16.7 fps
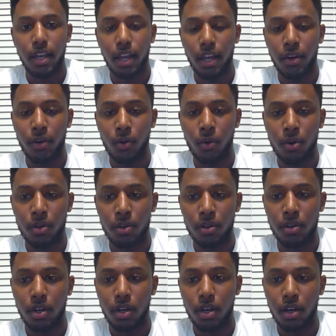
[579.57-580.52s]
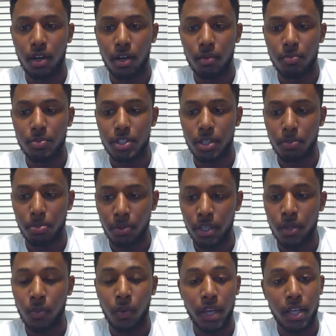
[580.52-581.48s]
in order to
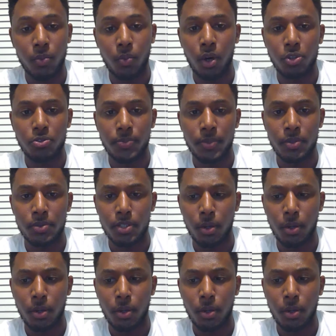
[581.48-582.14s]
complete what he wants from you.